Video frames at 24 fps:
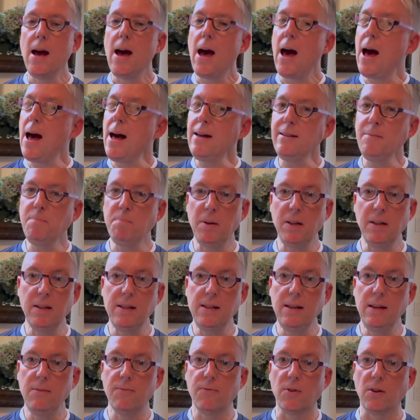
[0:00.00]
As
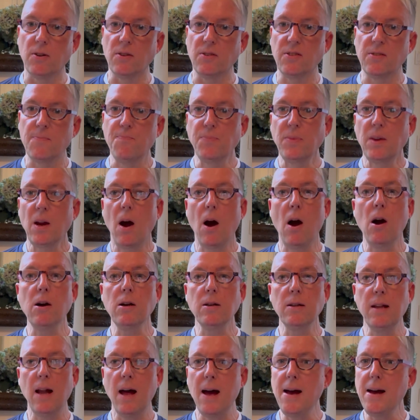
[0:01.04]
believers, our
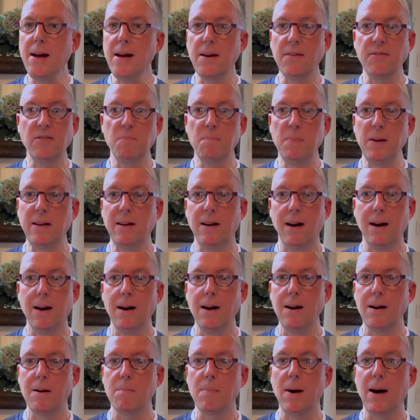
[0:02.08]
lives
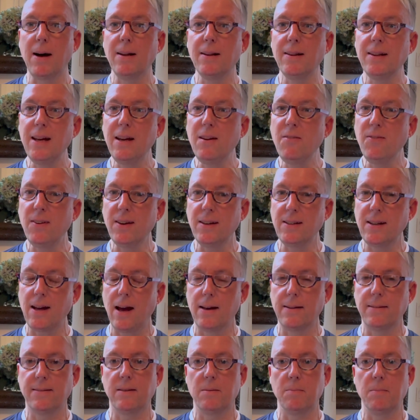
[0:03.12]
become a living
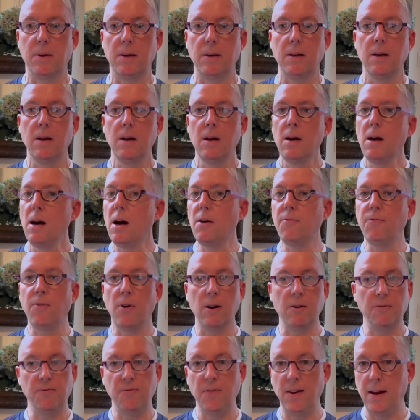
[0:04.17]
testament of
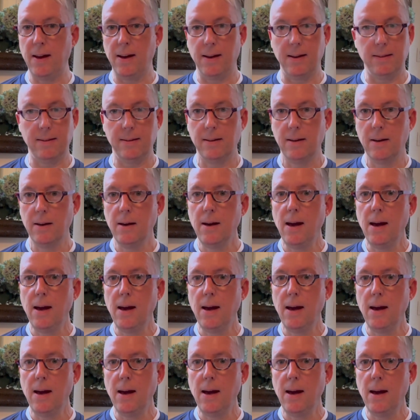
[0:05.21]
our faith,